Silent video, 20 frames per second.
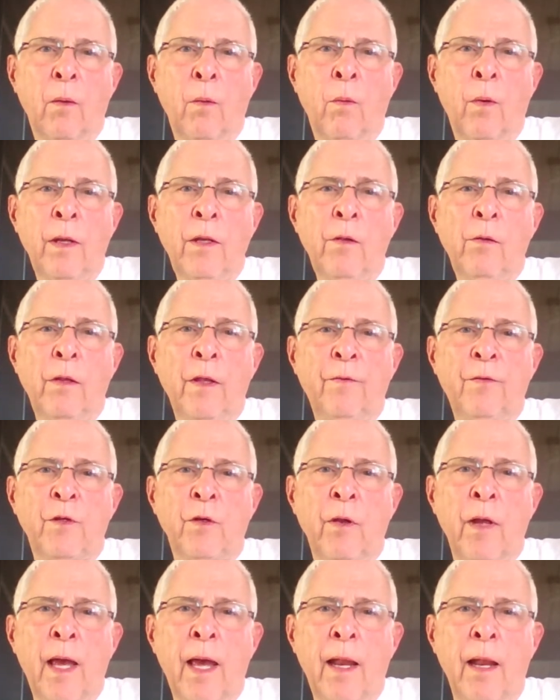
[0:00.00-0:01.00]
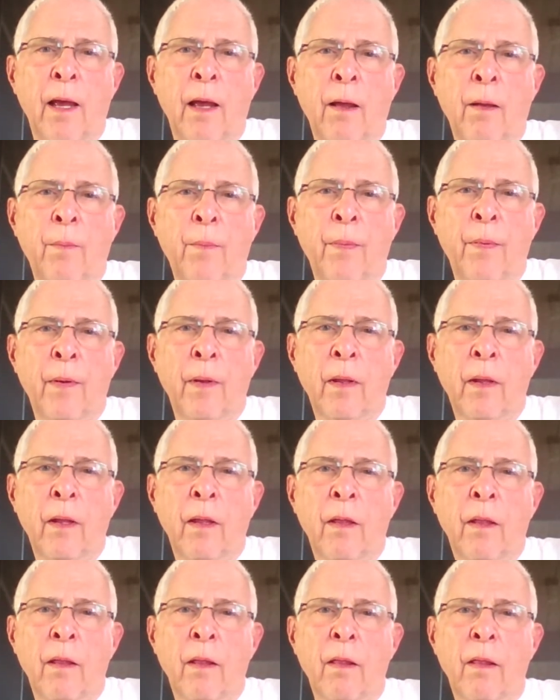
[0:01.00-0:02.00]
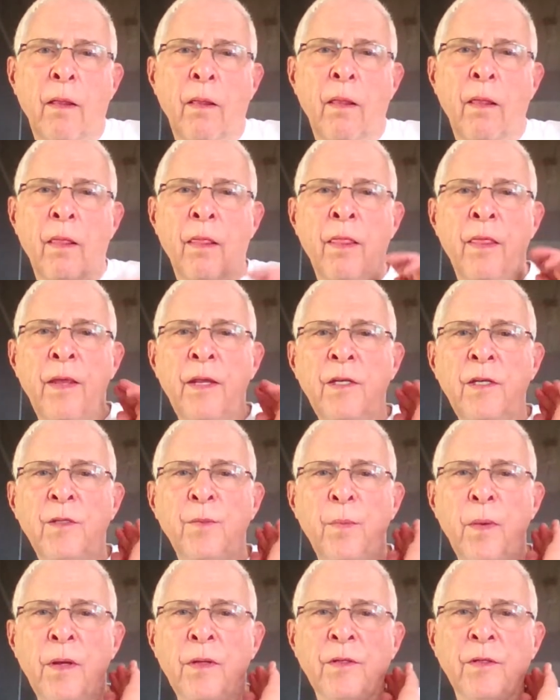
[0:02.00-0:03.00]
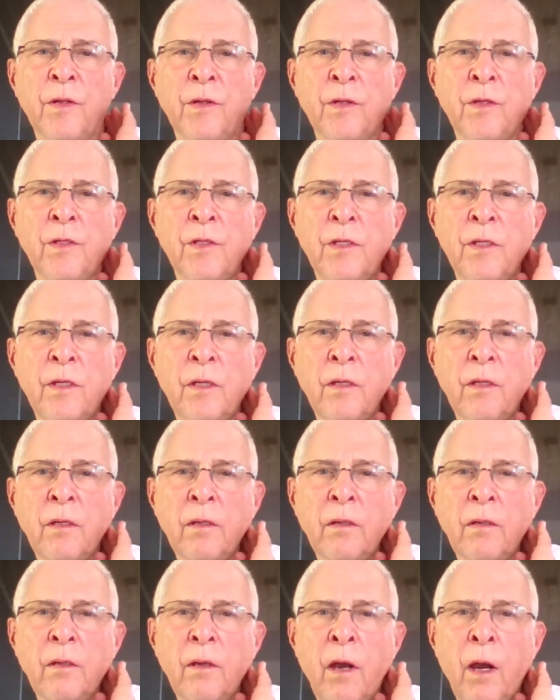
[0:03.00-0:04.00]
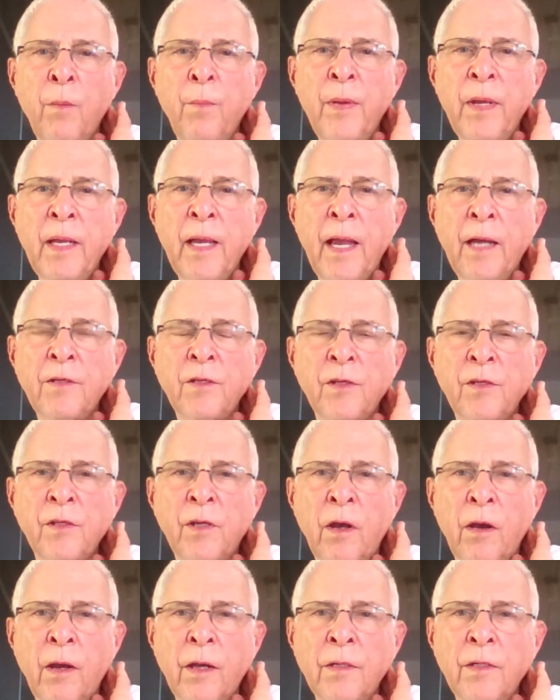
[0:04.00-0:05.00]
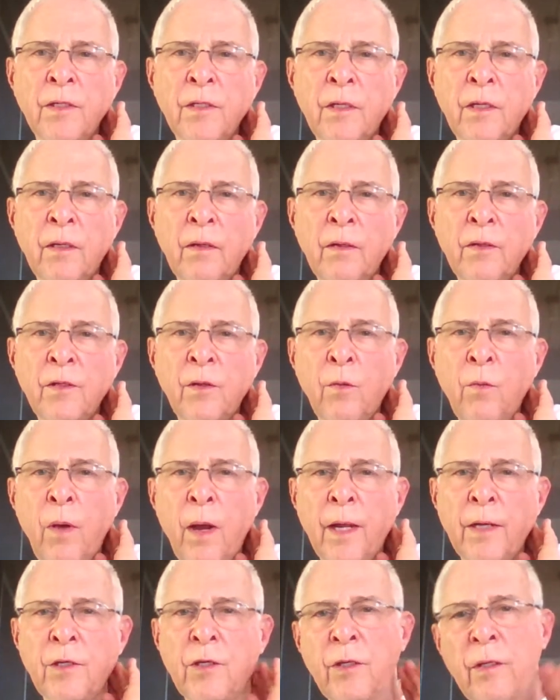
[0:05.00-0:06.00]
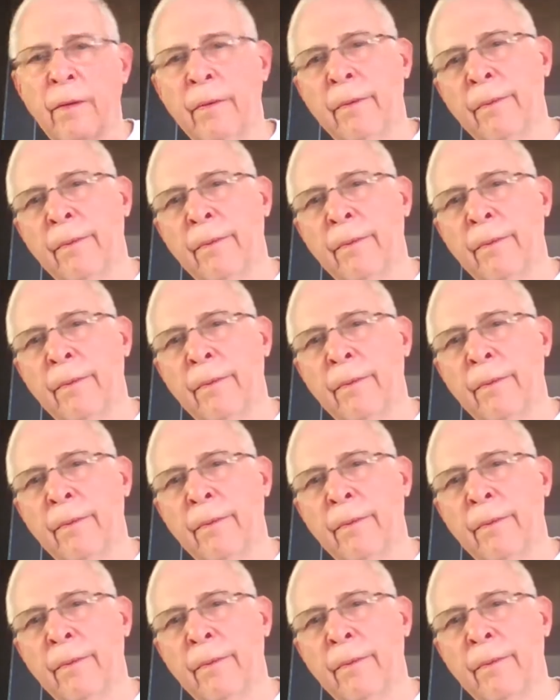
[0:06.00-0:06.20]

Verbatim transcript: When you lift your head up, these muscles are being exercised. So watch.